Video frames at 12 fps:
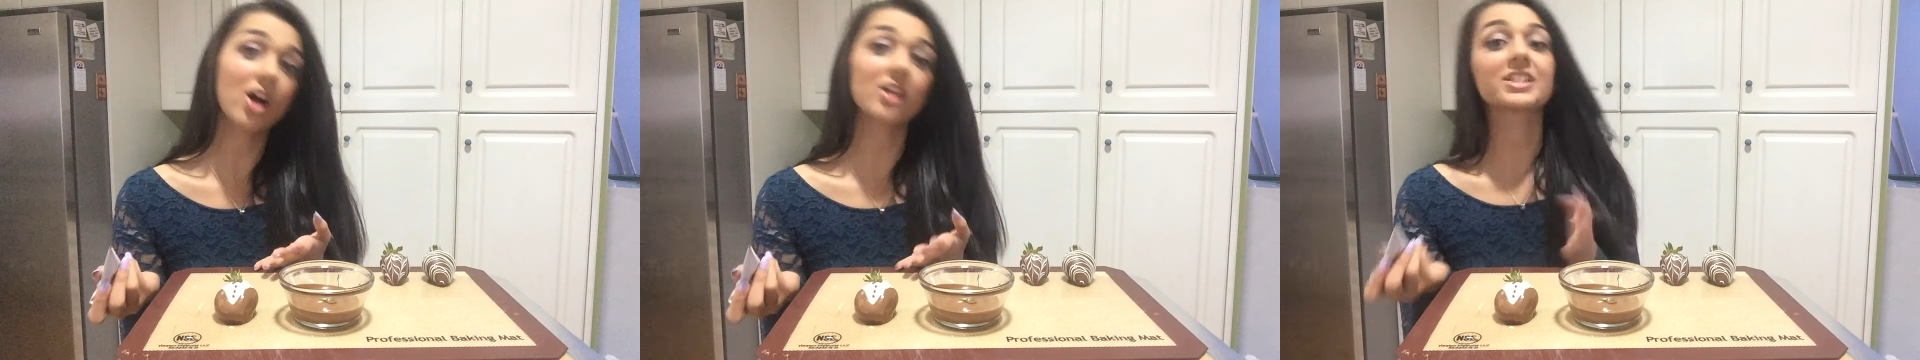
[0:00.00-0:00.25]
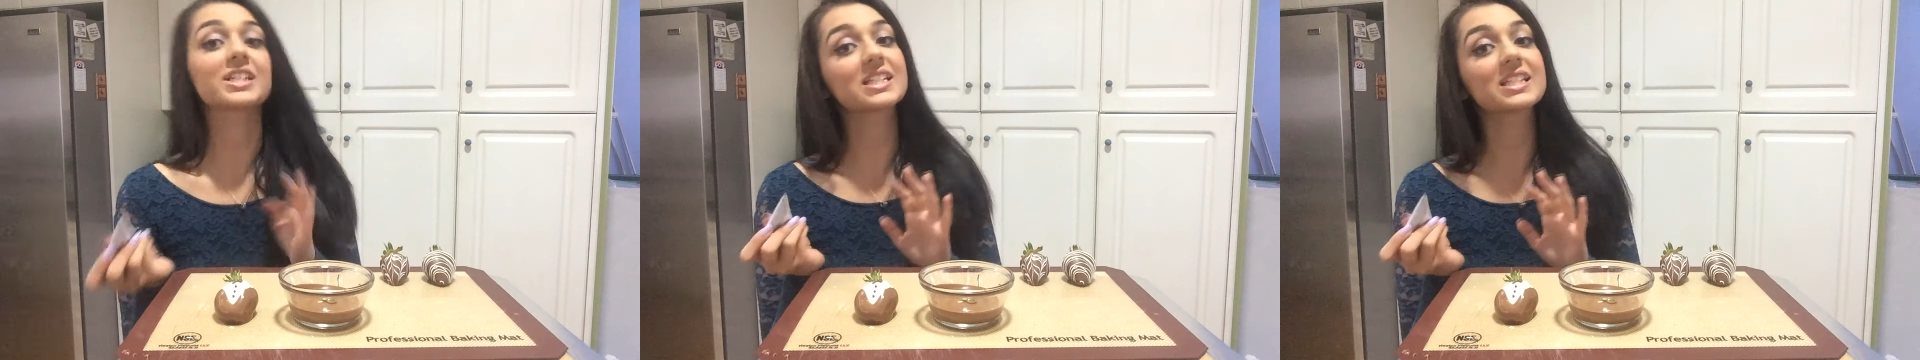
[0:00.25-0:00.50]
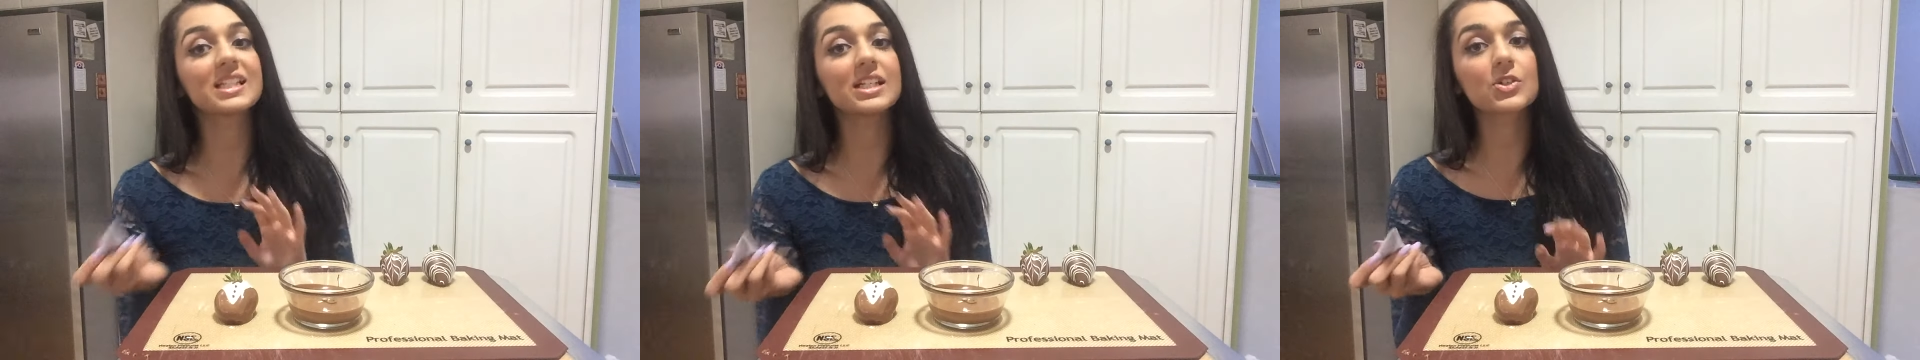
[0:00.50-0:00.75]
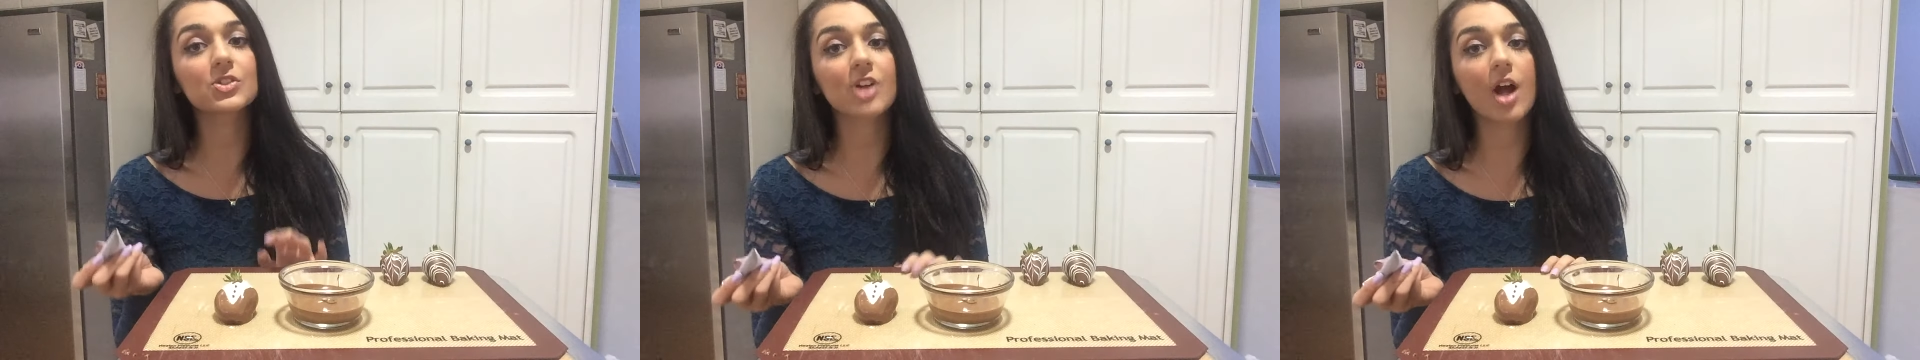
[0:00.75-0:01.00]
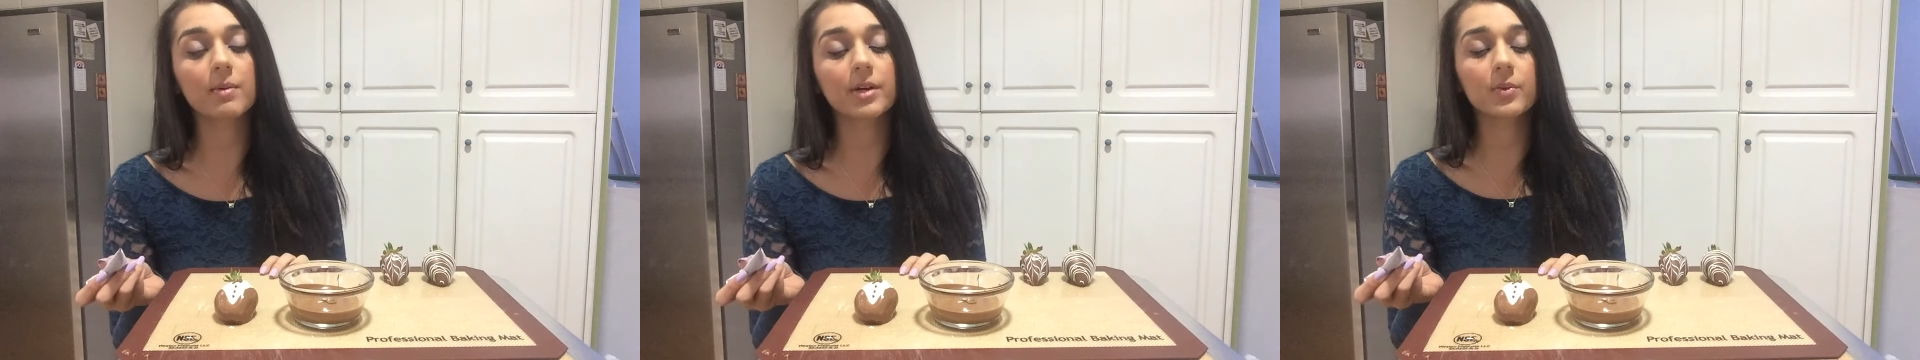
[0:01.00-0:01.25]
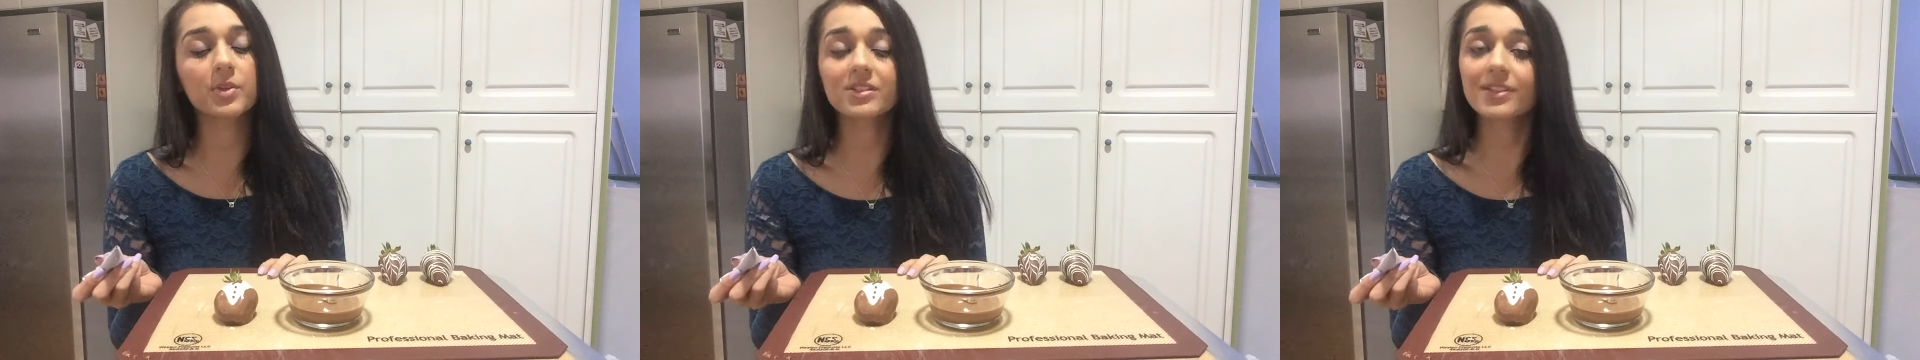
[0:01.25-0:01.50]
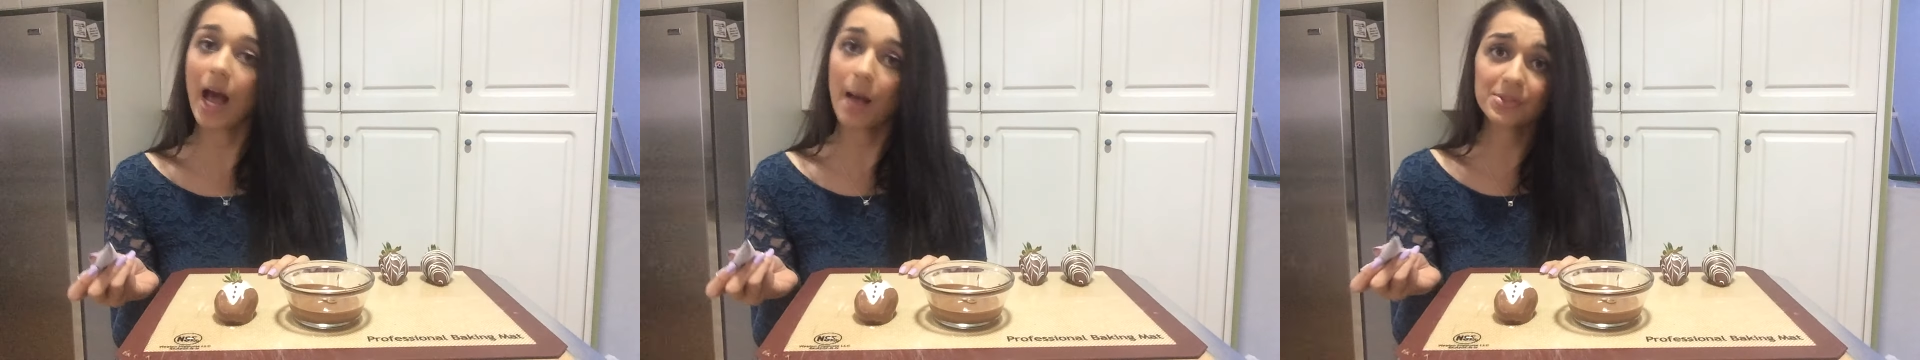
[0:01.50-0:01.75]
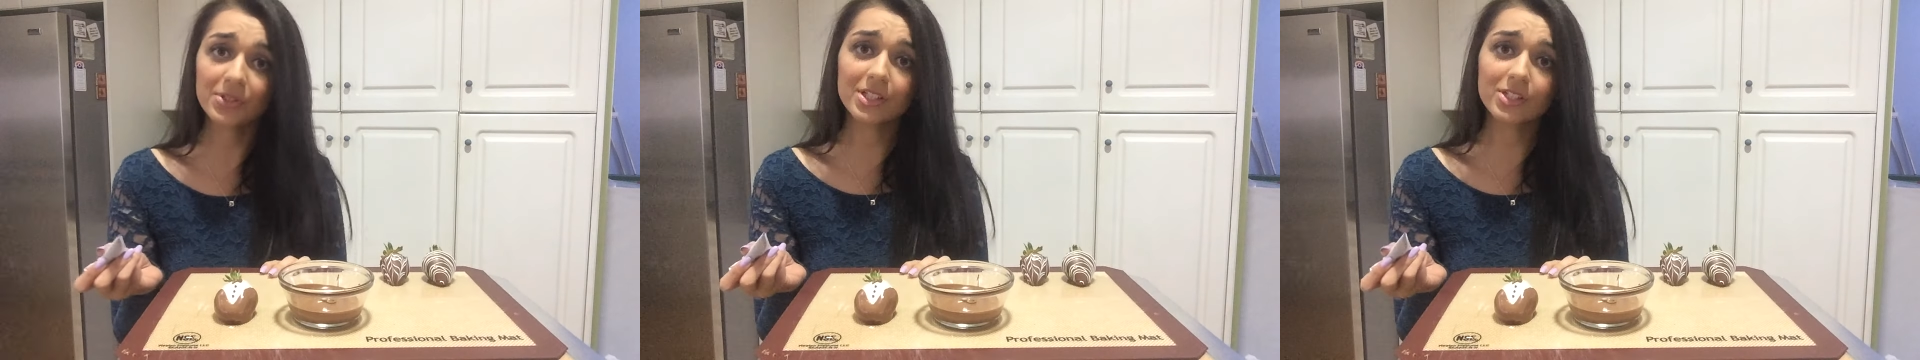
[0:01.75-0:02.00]
our tuxedo strawberry, which is
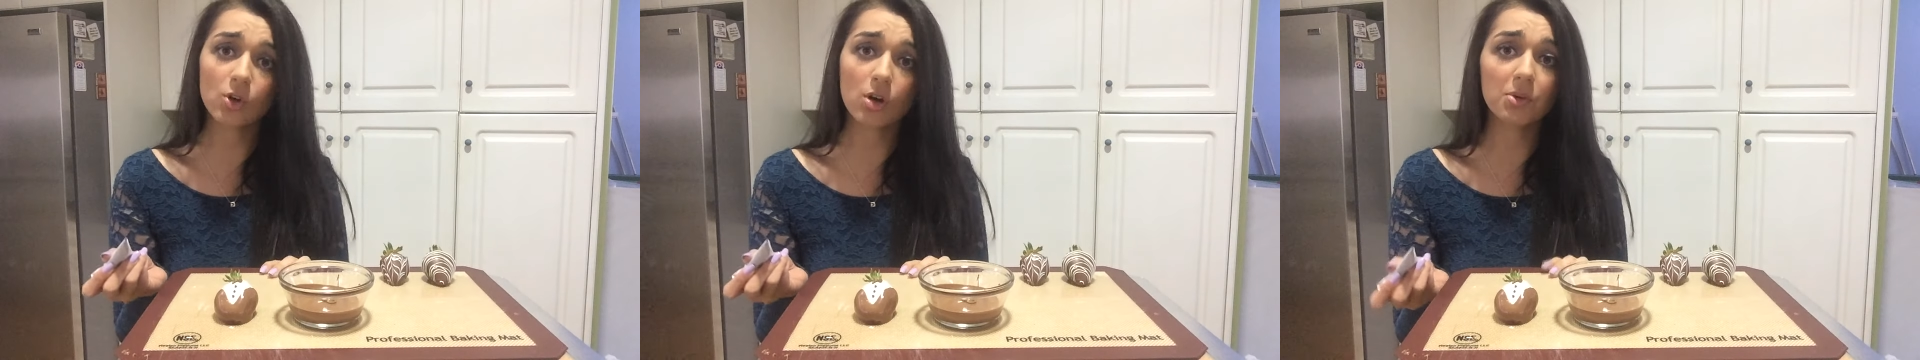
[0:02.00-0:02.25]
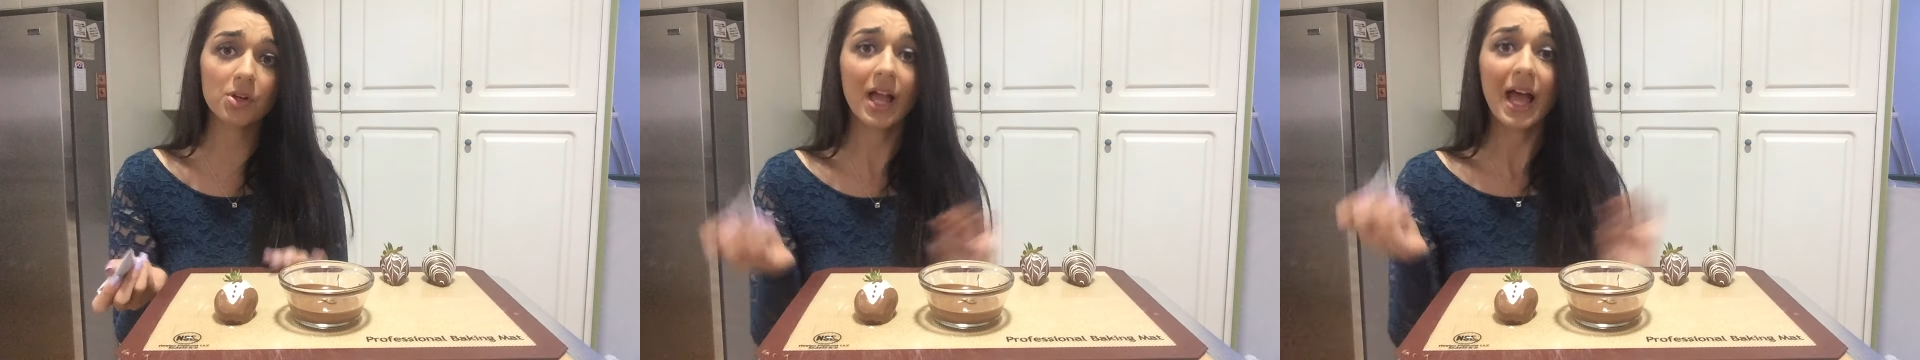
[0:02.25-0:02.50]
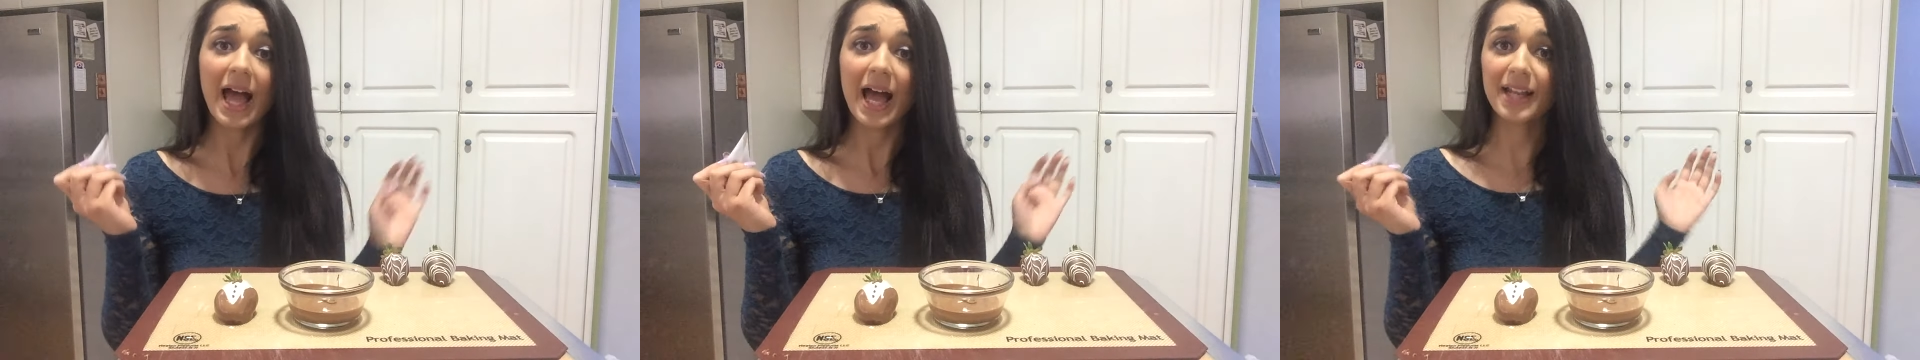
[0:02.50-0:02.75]
absolutely adorable.